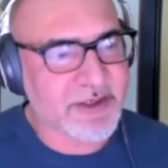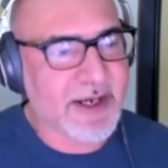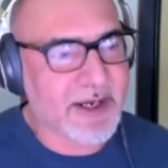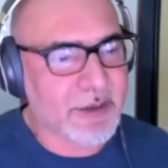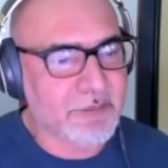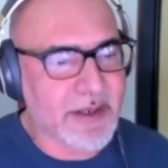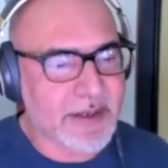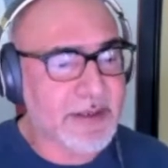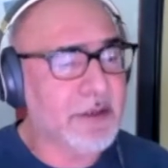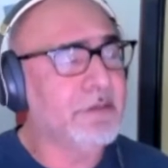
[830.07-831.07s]
have, and
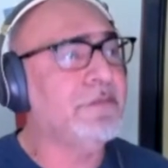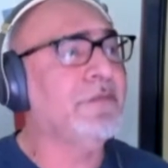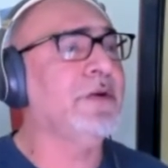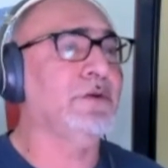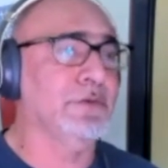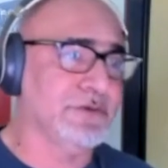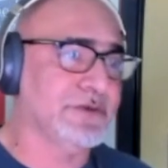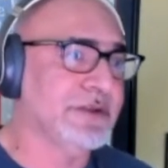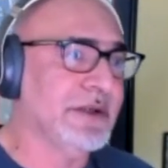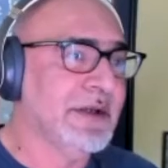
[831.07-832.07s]
then infuse